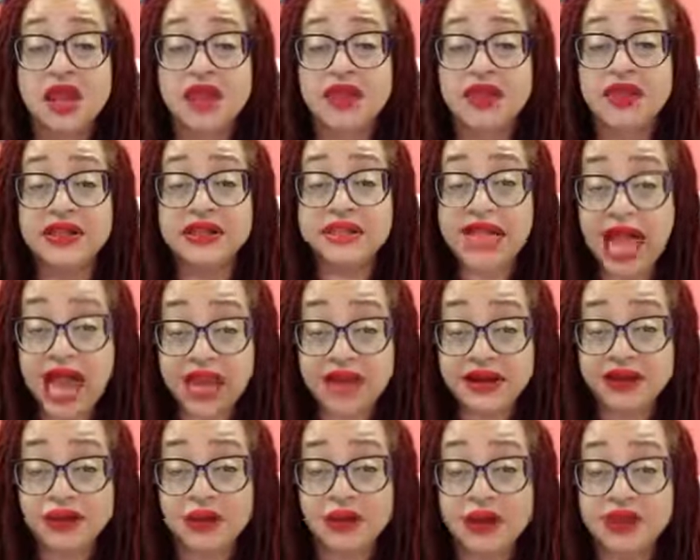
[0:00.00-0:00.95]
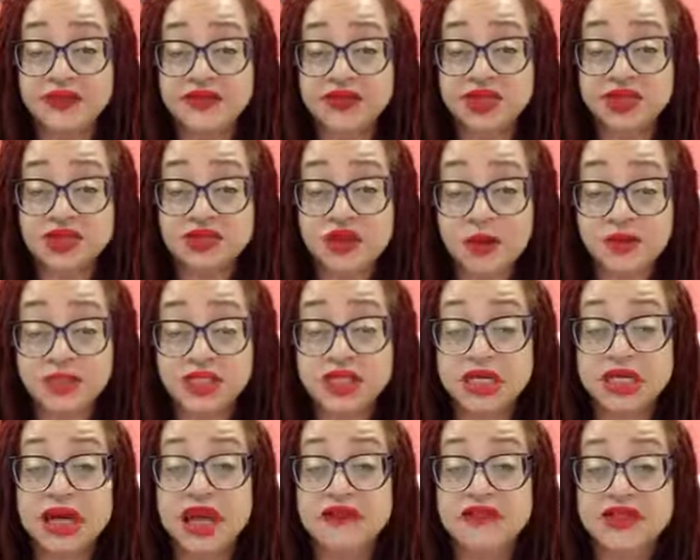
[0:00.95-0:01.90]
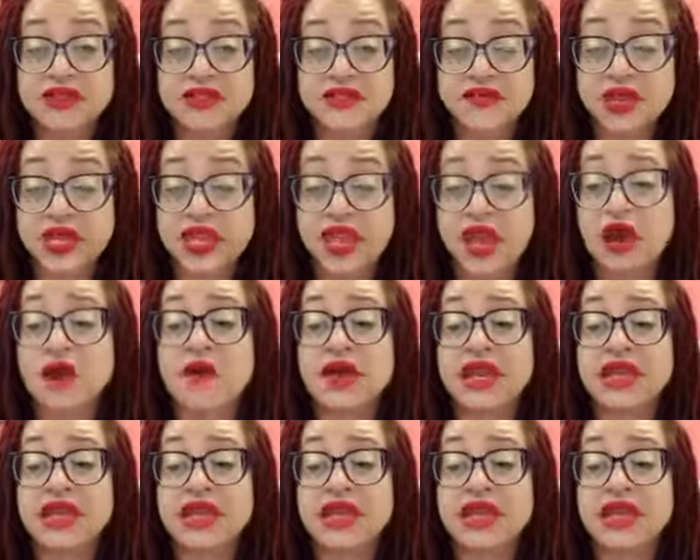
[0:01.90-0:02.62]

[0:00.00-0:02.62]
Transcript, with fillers: the title and the description of this video.